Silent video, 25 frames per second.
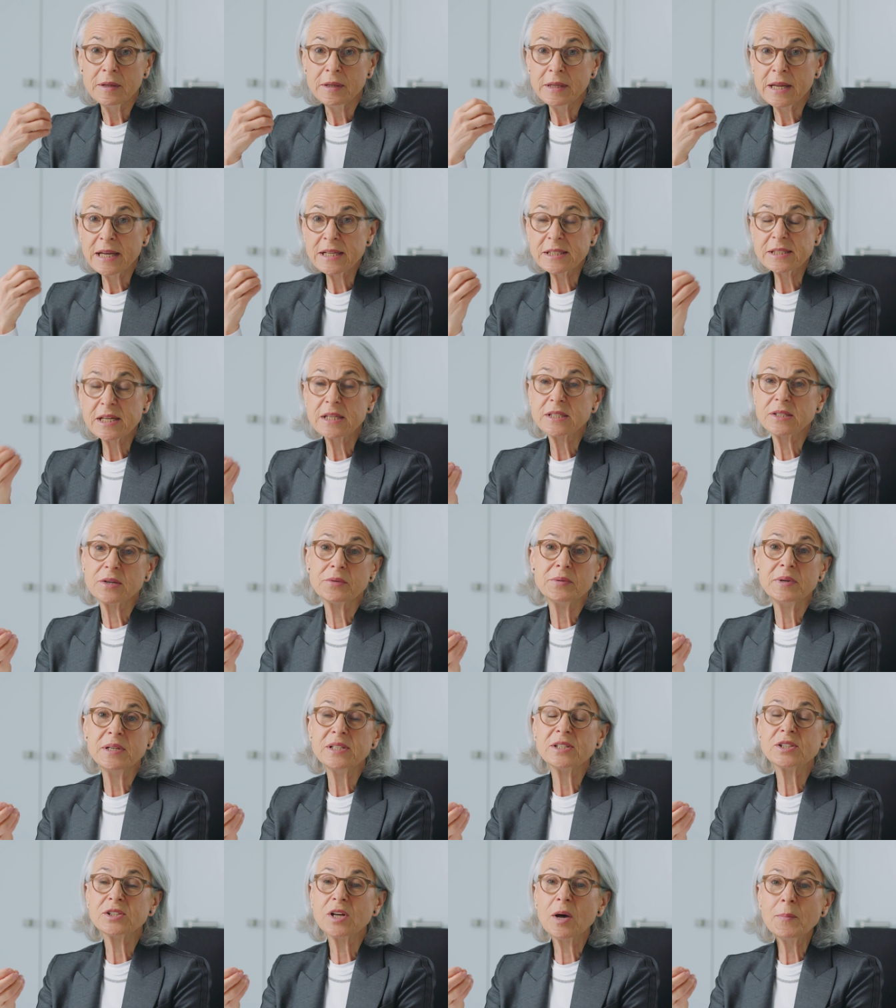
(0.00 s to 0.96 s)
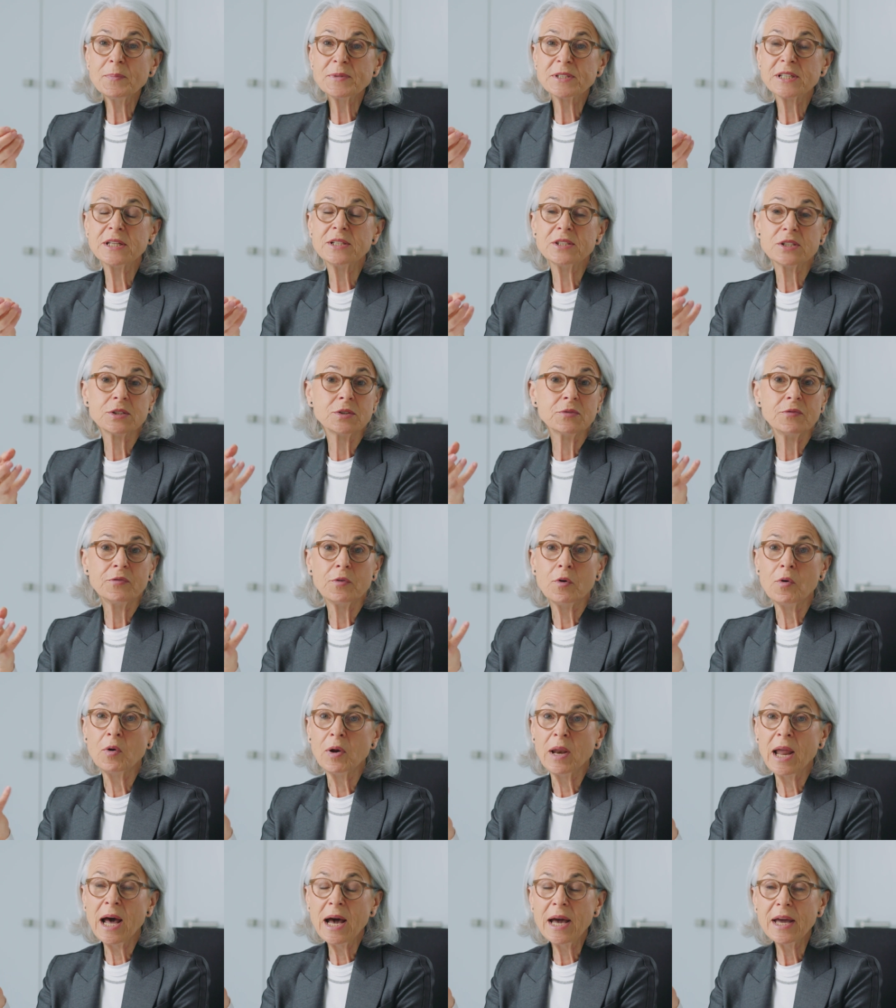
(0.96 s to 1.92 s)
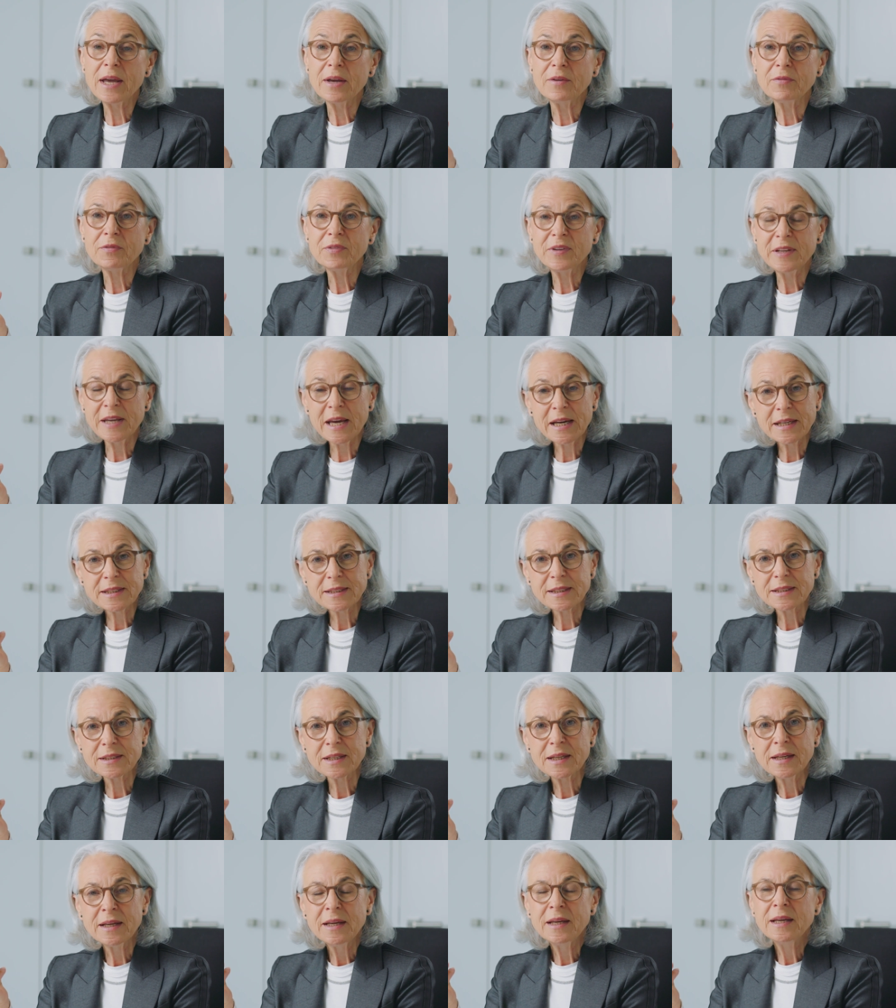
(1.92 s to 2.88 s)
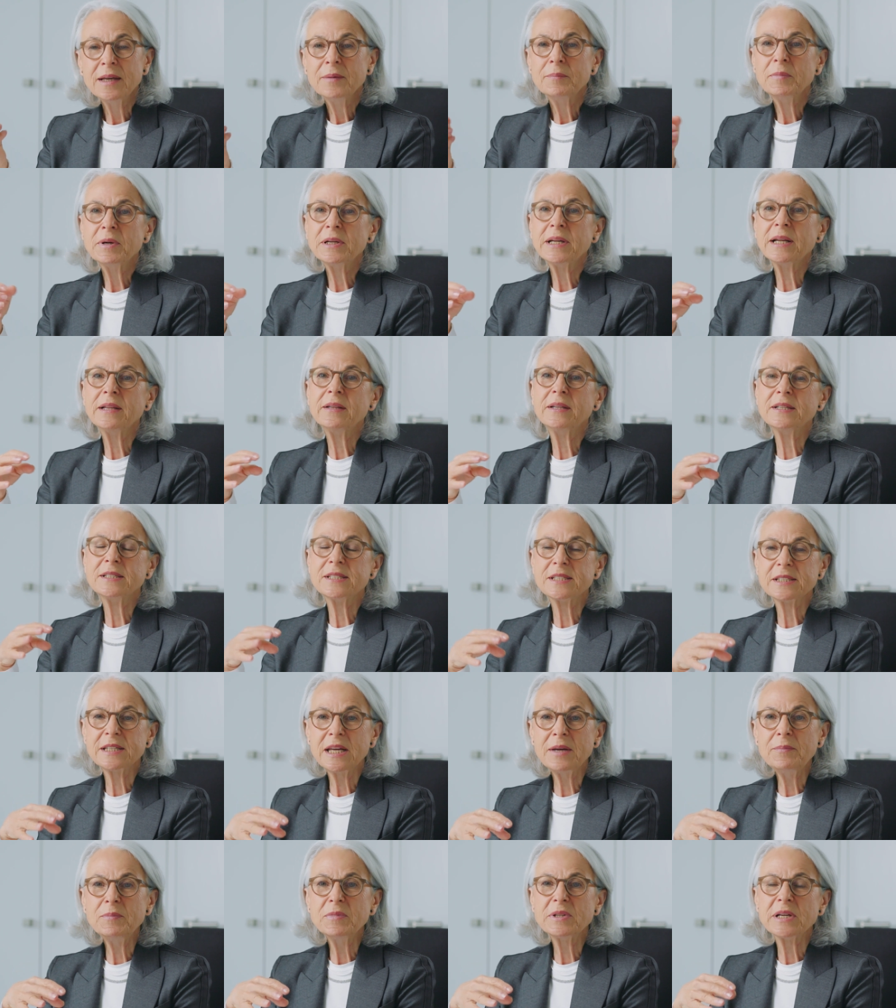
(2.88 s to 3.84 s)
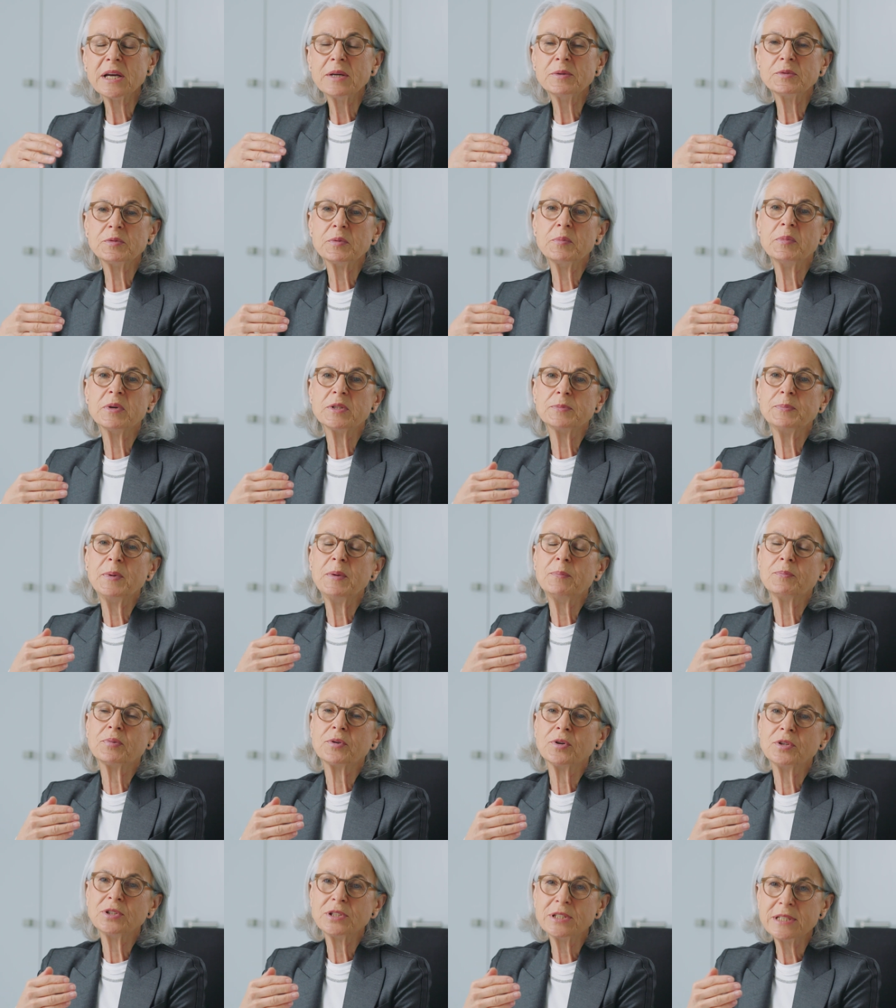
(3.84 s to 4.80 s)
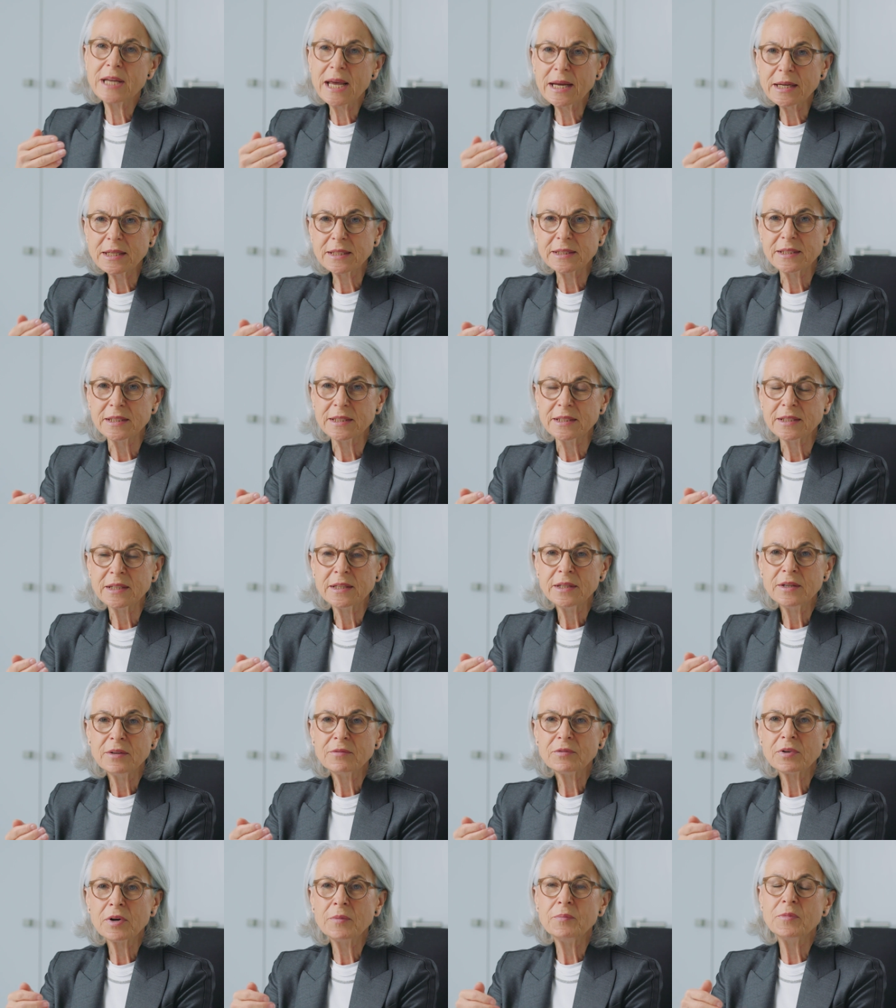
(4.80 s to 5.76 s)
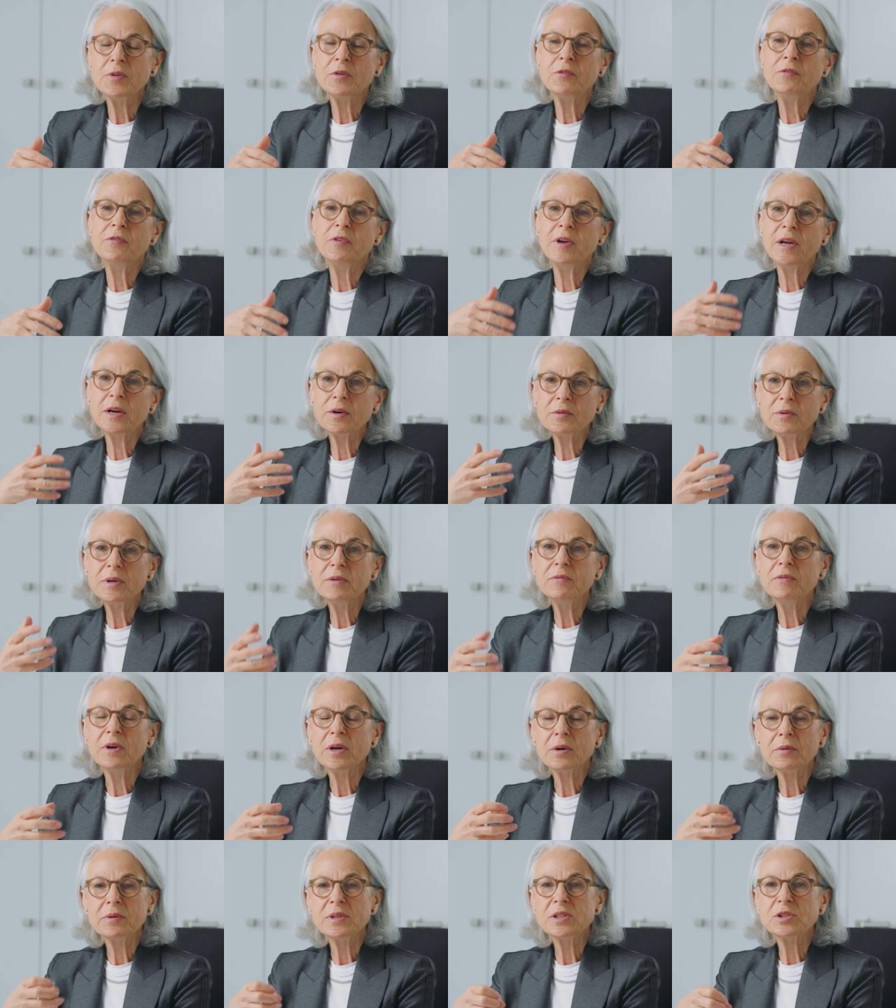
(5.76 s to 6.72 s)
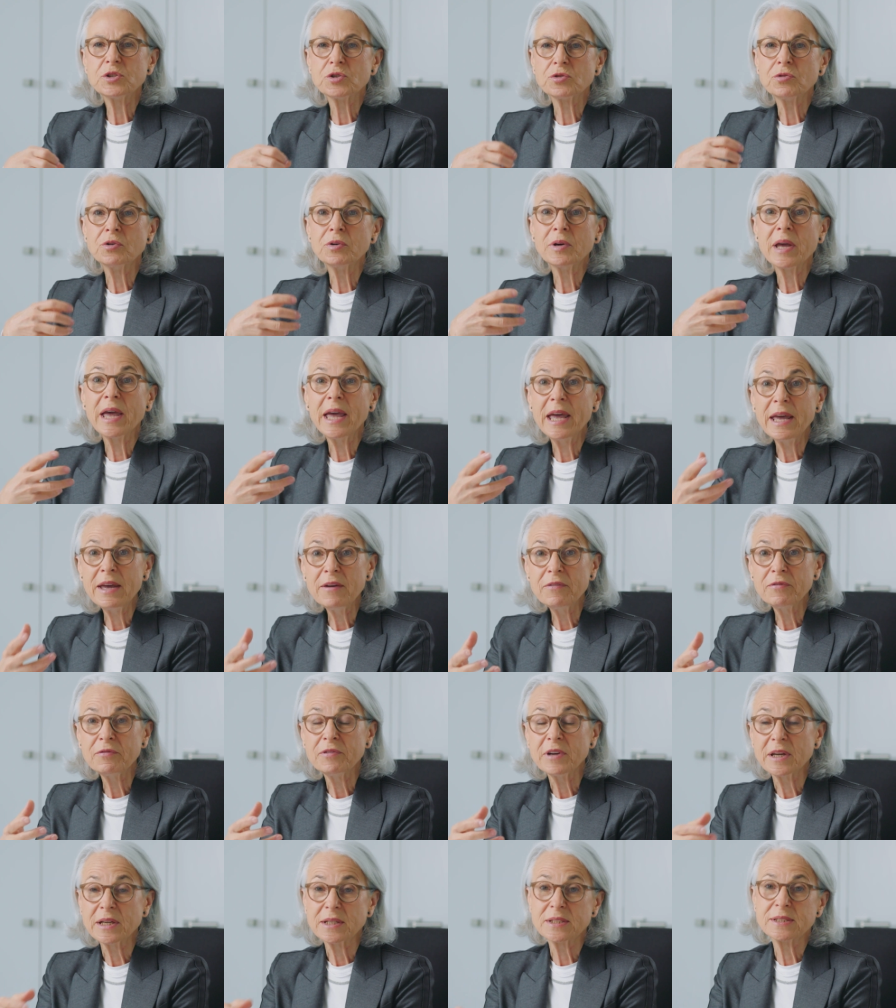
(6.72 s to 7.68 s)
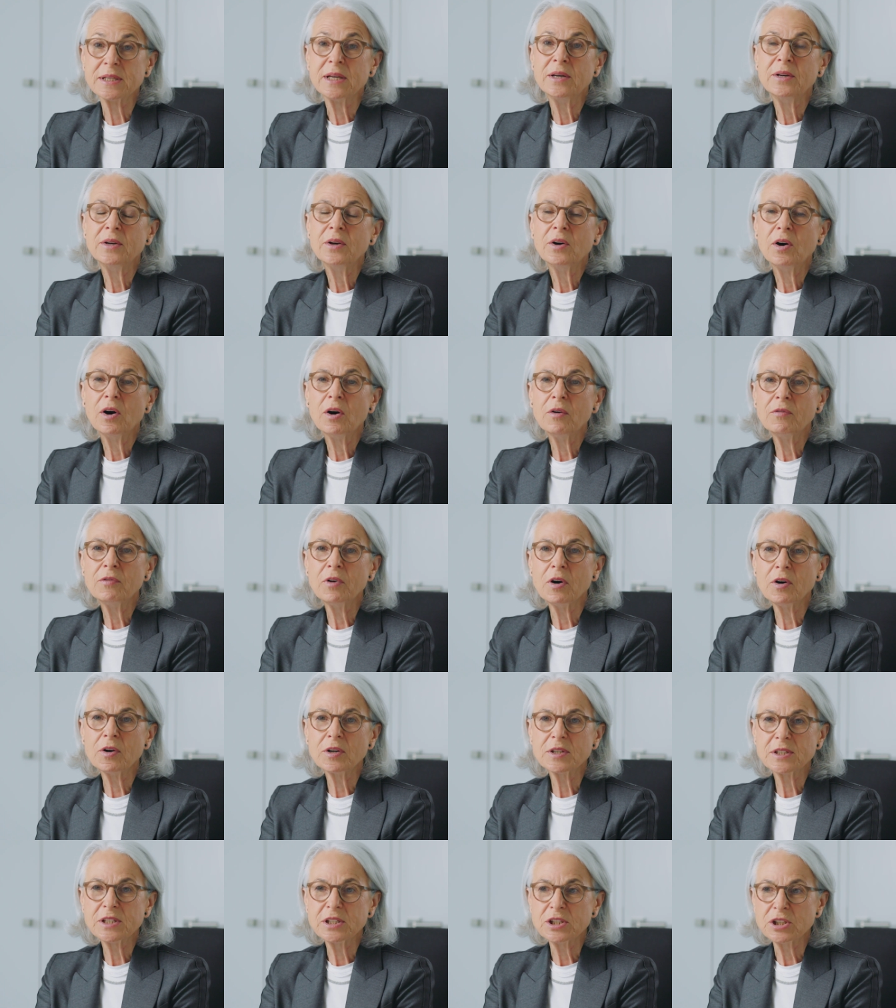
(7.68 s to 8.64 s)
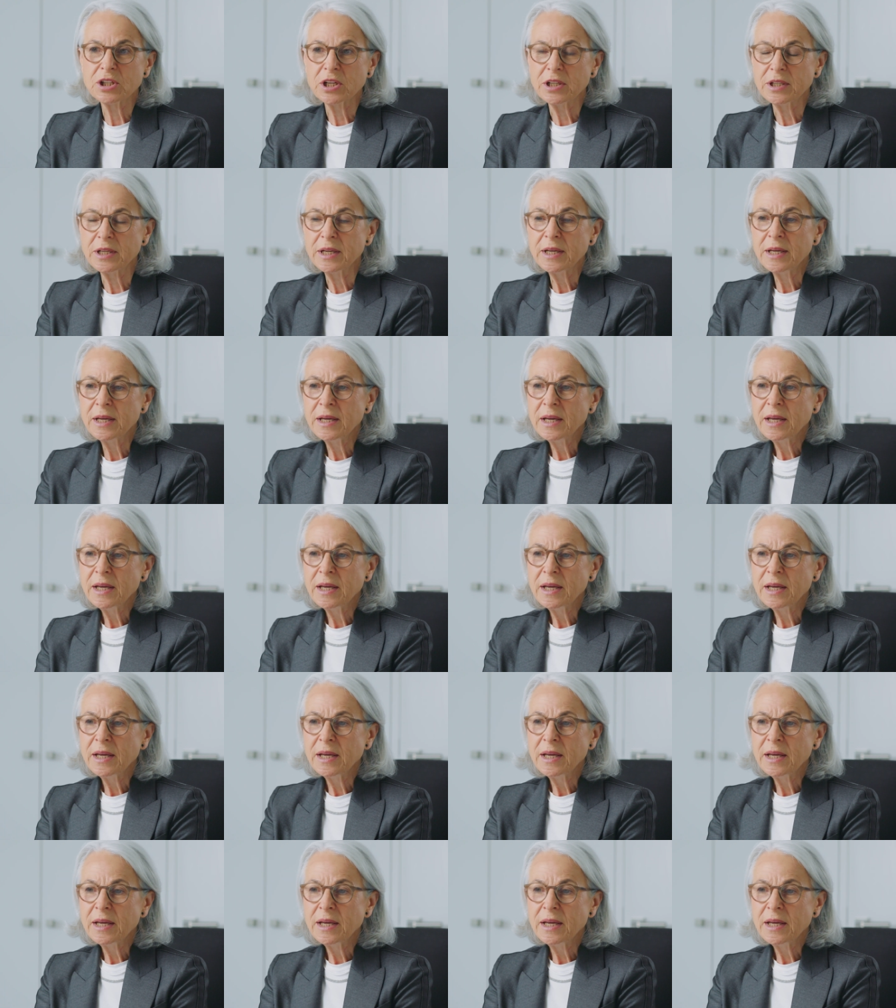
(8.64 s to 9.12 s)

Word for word: necessary substance for life, yes, but at the same time, we must be protected from the very, very strong effects of oxygen.